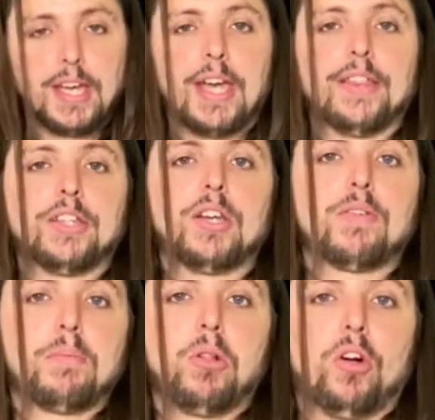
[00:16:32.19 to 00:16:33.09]
And then you have
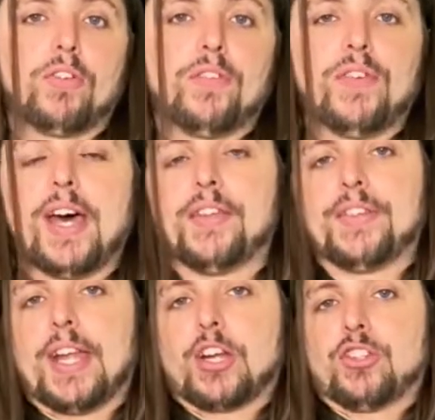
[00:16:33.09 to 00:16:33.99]
a pullover vest
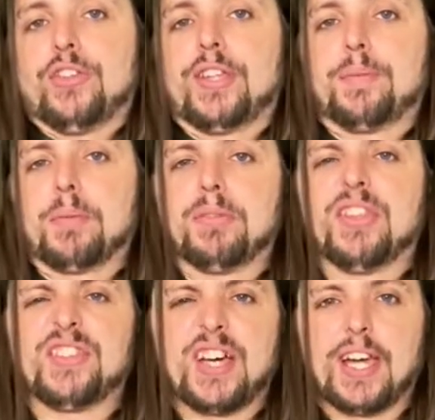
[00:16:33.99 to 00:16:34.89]
that actually zips up in the
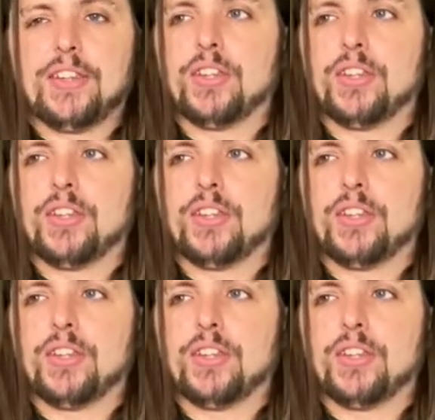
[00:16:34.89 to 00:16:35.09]
side.